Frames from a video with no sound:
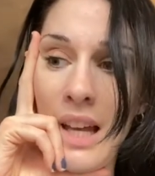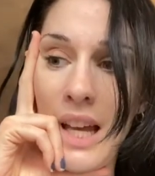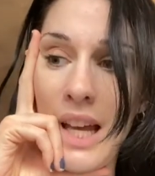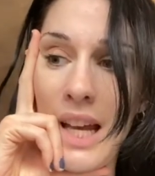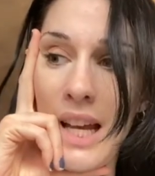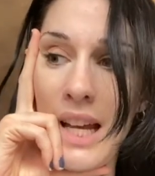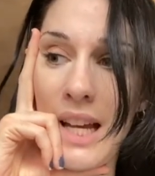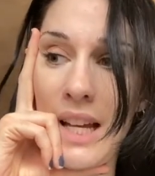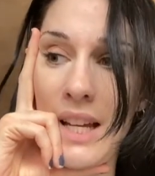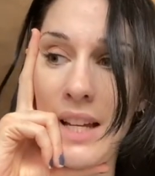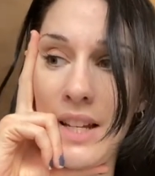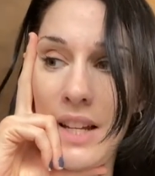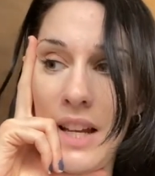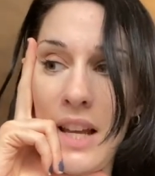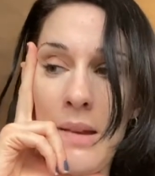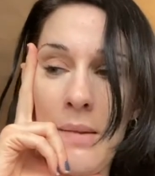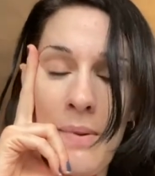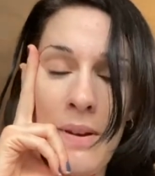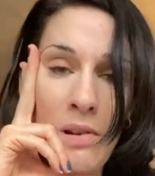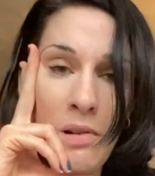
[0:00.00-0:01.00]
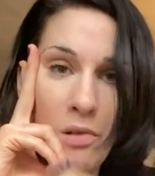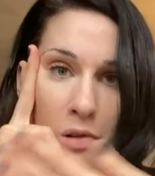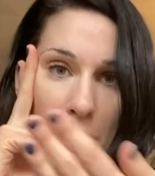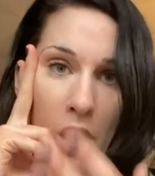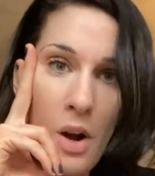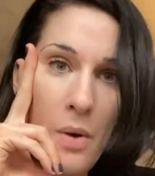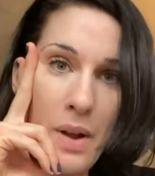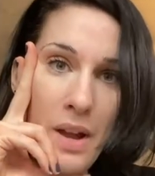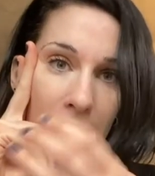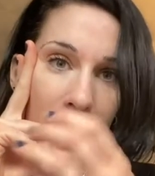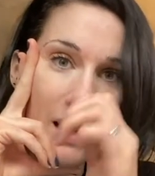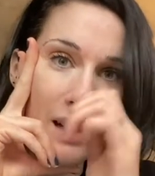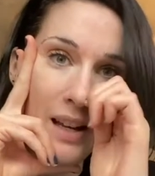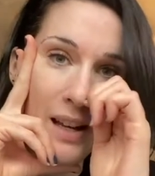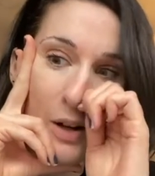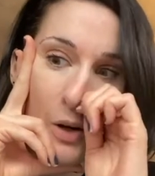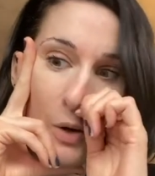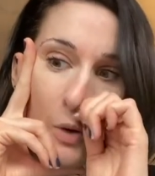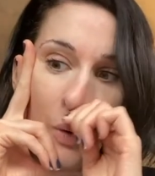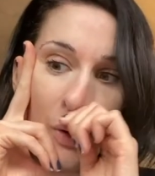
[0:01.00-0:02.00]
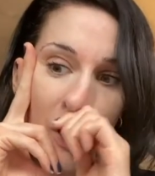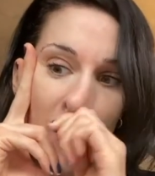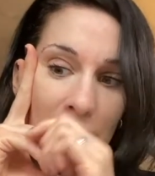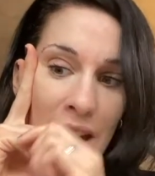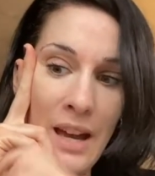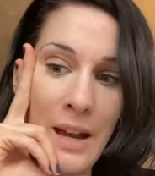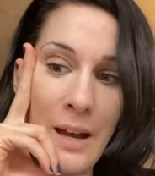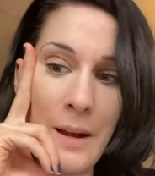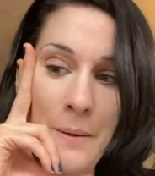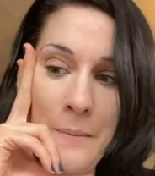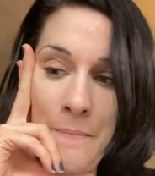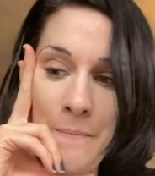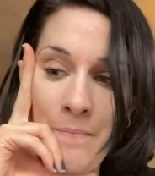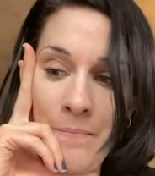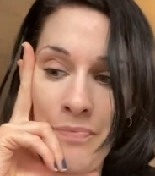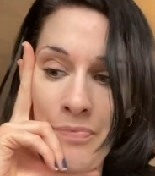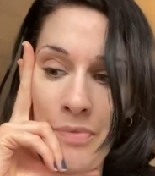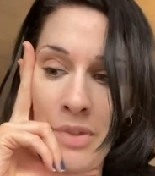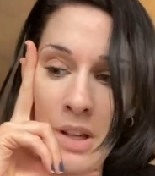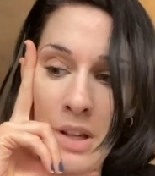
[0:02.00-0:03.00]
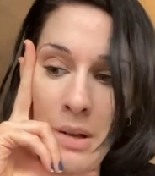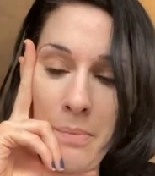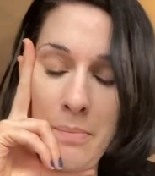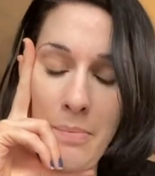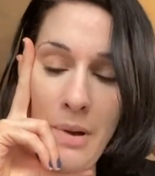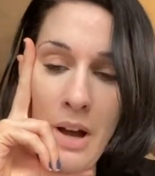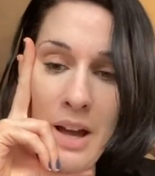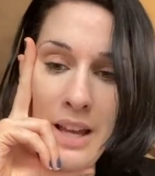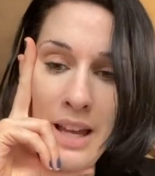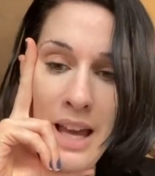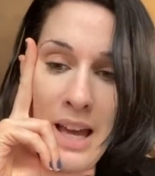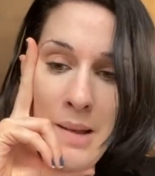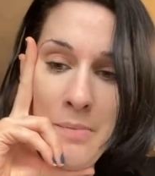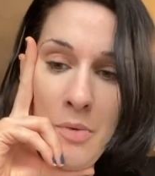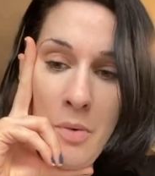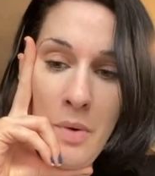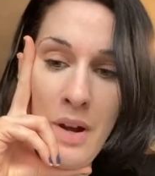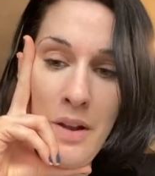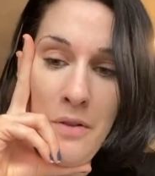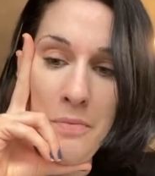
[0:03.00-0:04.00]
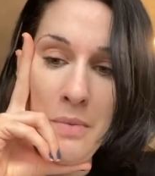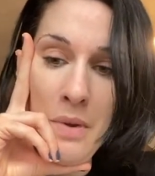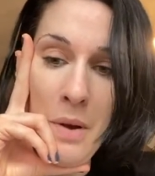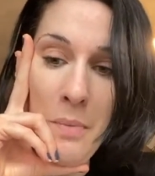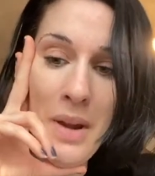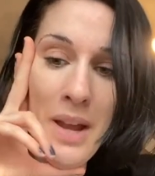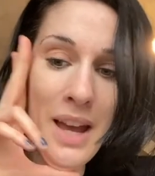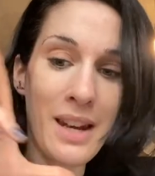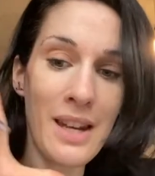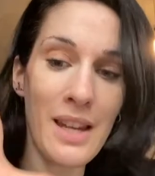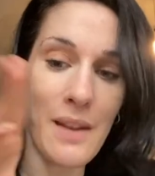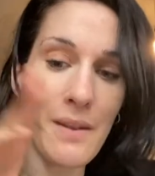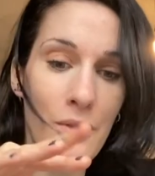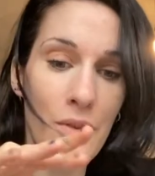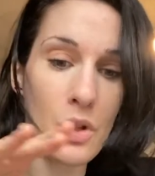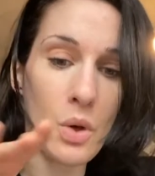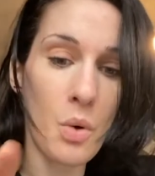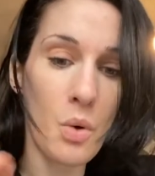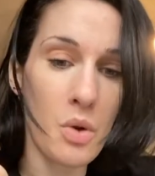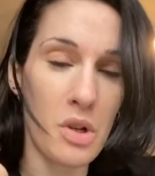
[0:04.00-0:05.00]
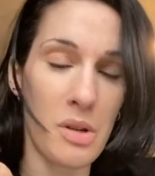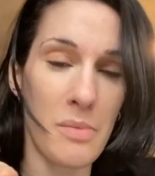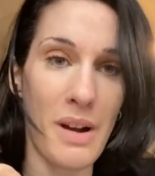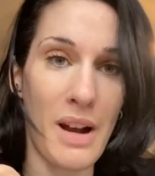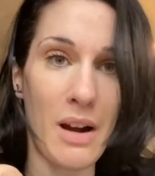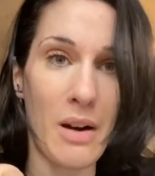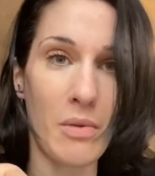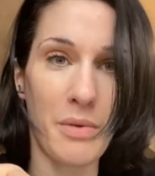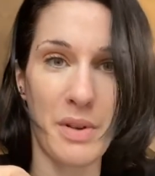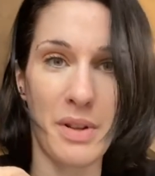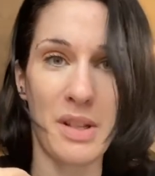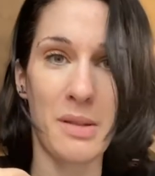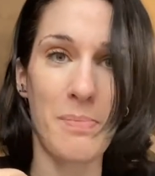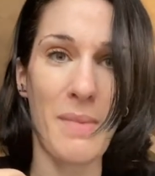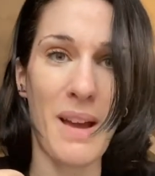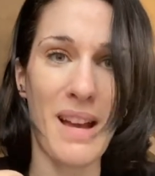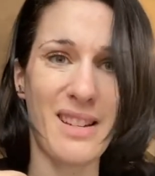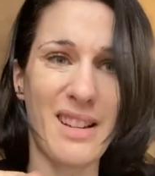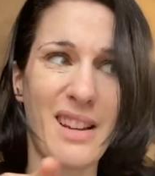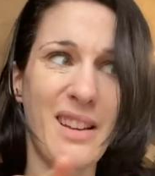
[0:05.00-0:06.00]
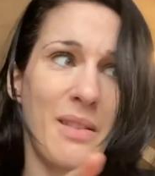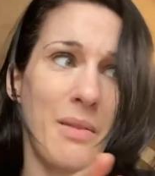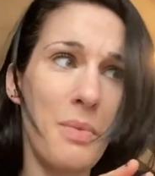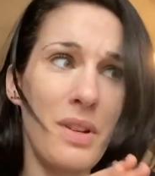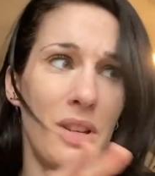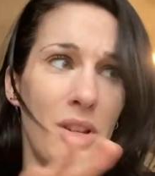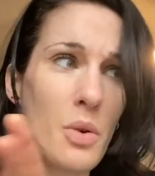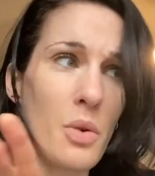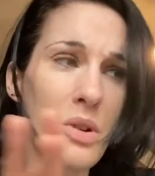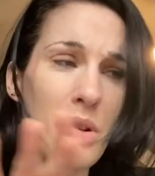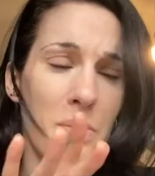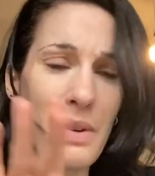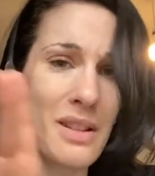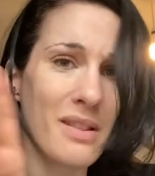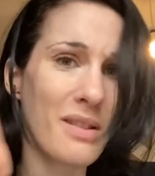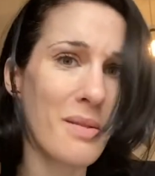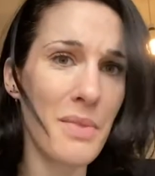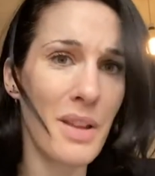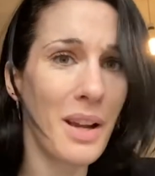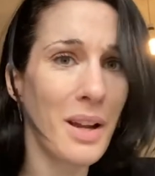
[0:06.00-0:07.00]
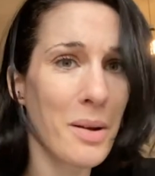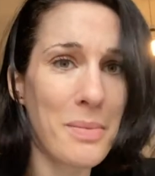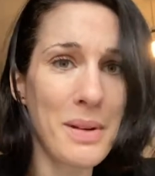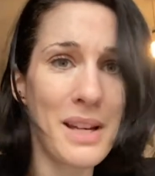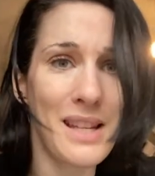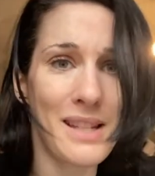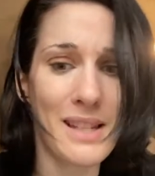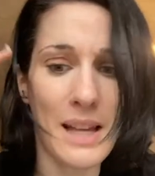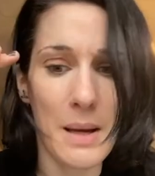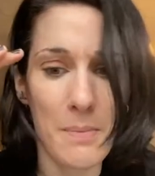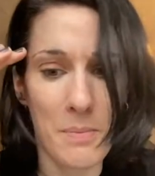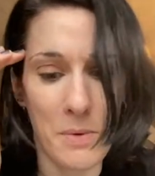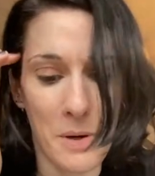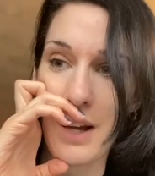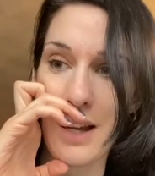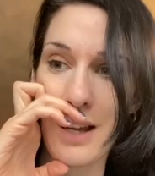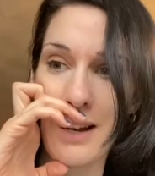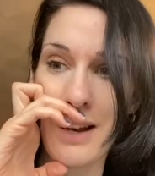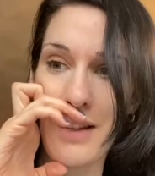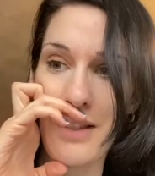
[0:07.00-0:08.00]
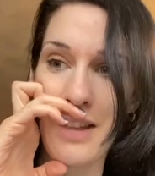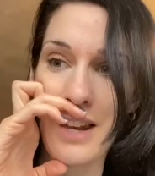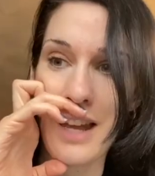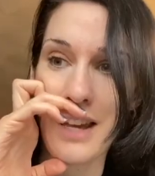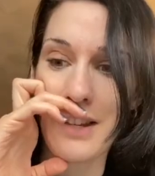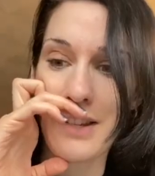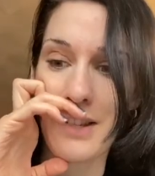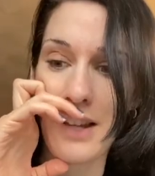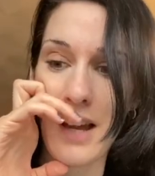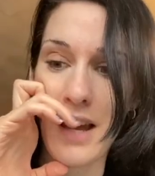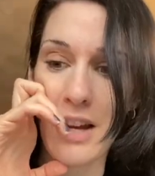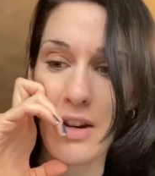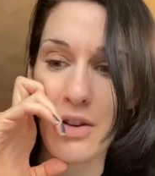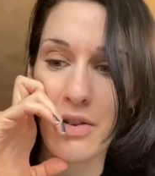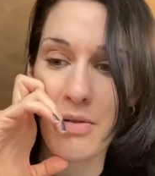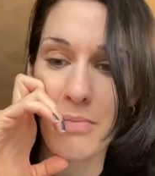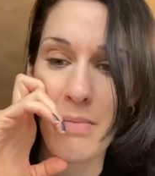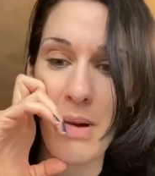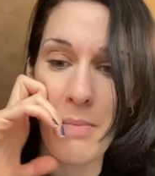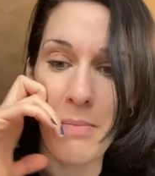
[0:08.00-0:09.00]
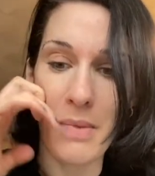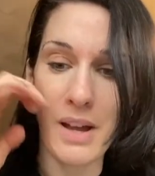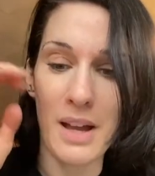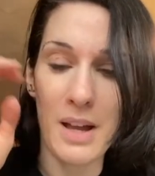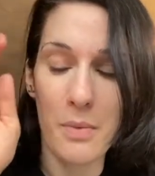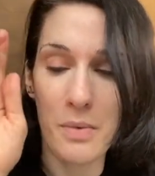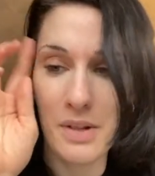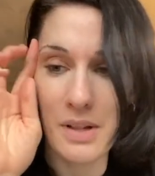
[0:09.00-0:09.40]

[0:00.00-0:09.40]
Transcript: and it had been growing like all year, but I came away from it and we hadn't even talked about respect. We talked about something completely separate, and like the next day I just remember it was